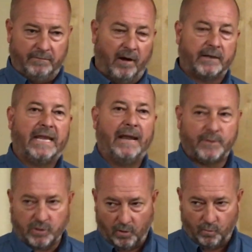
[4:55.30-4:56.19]

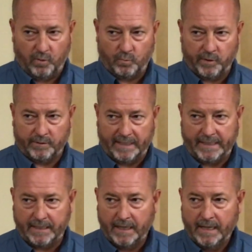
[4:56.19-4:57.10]
on-campus Art 1 we'll
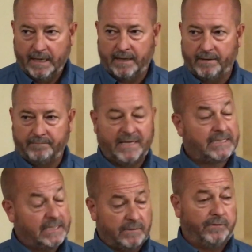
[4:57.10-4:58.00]
need.
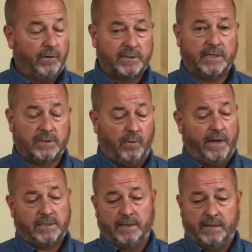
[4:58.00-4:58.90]
This is a fluid
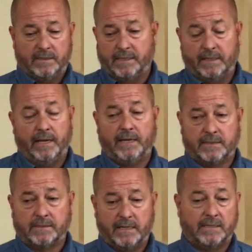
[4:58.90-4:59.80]
situation, and TA
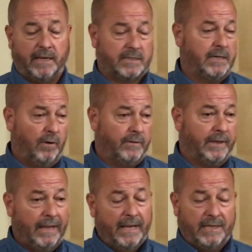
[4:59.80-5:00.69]
has let us know that,